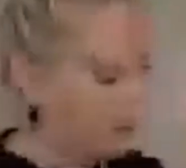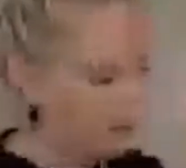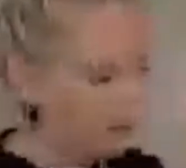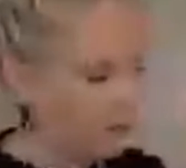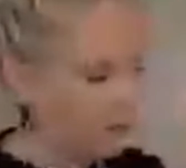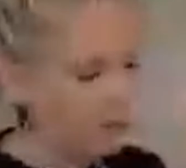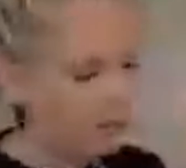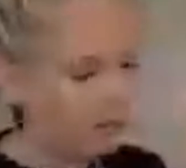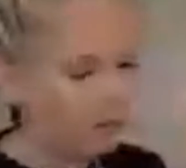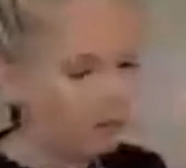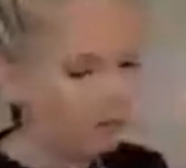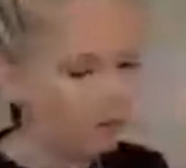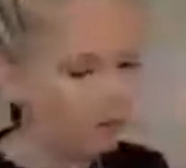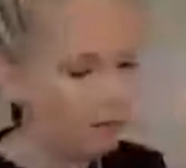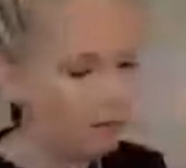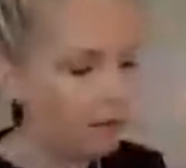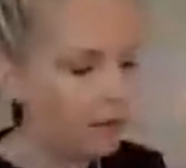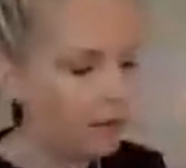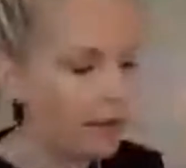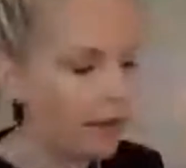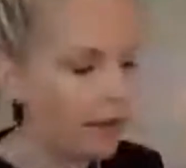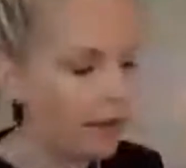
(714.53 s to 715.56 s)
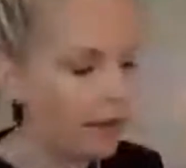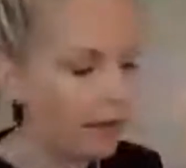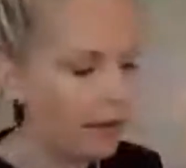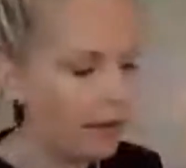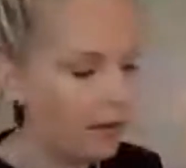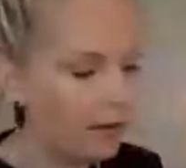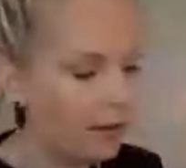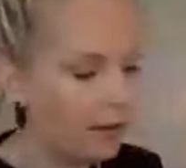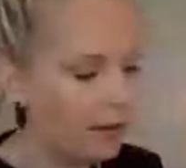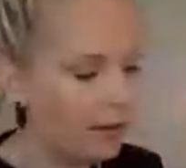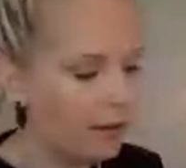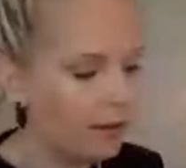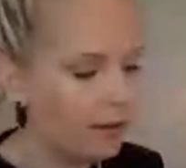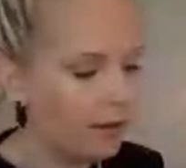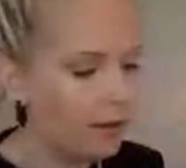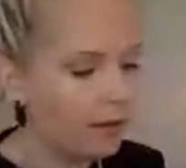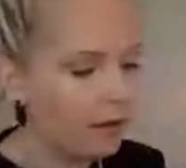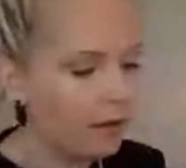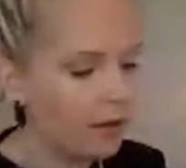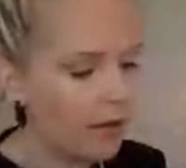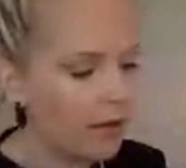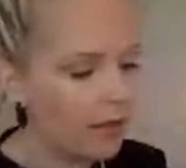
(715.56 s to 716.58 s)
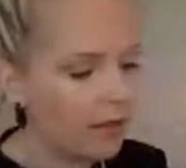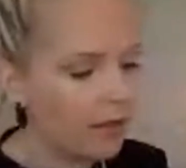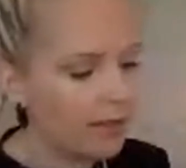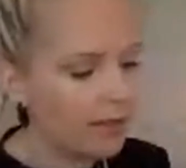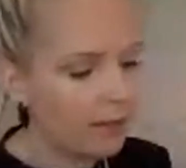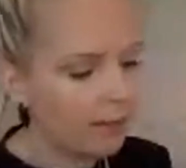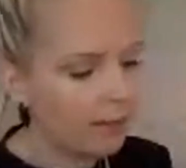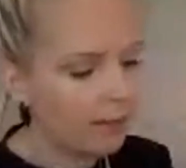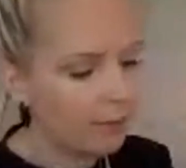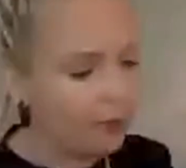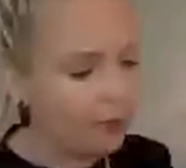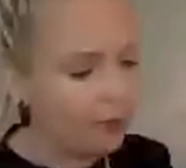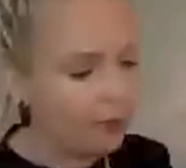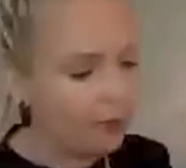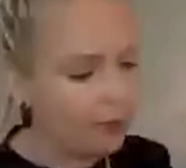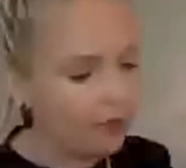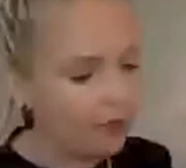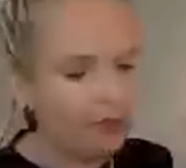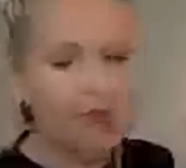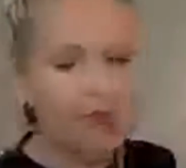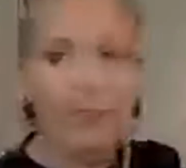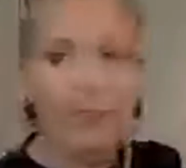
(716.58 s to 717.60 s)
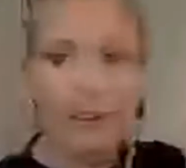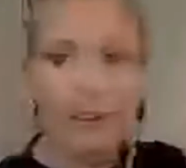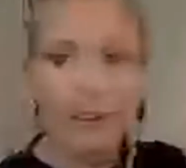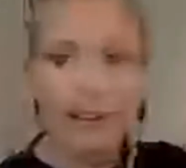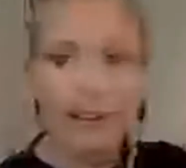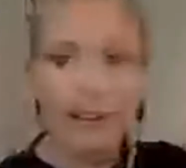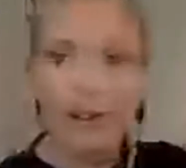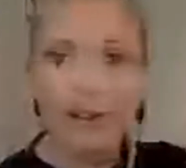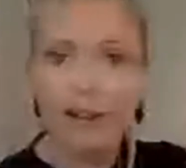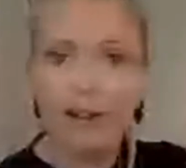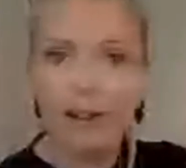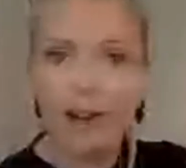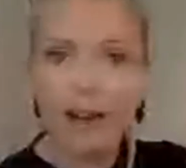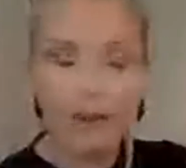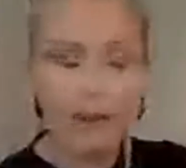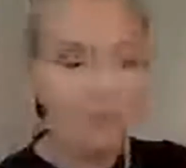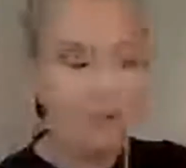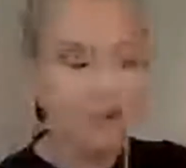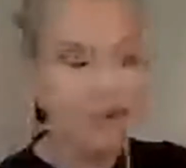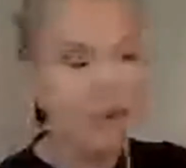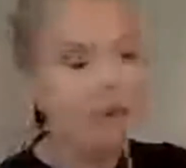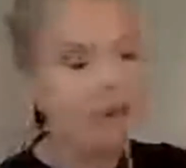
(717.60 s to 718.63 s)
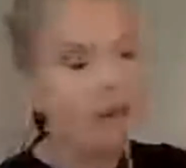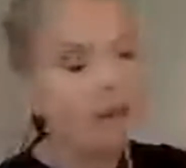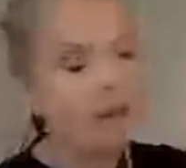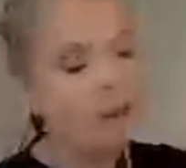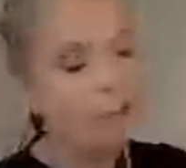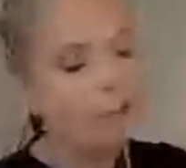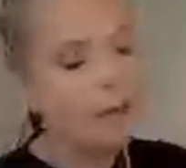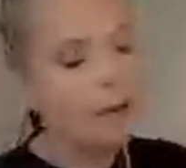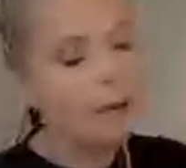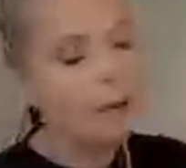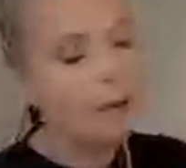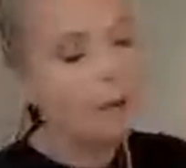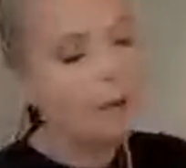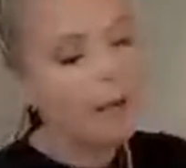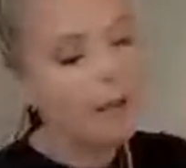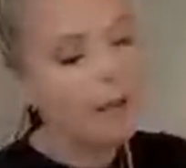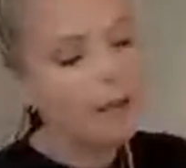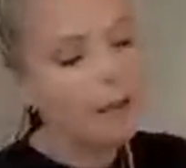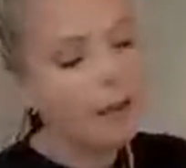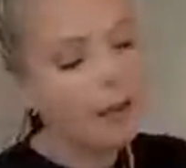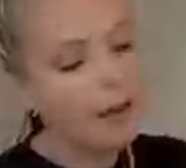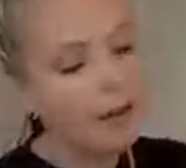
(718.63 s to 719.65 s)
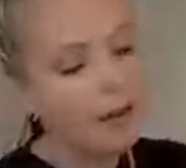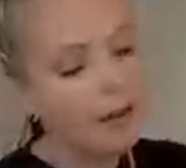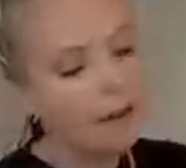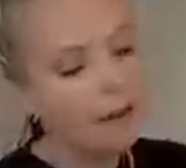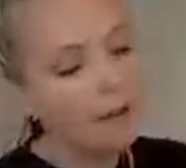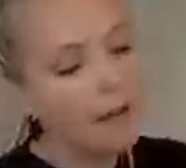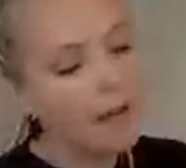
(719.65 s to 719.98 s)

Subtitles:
but yeah, at some point. Now I'm putting a little bit of pink here on the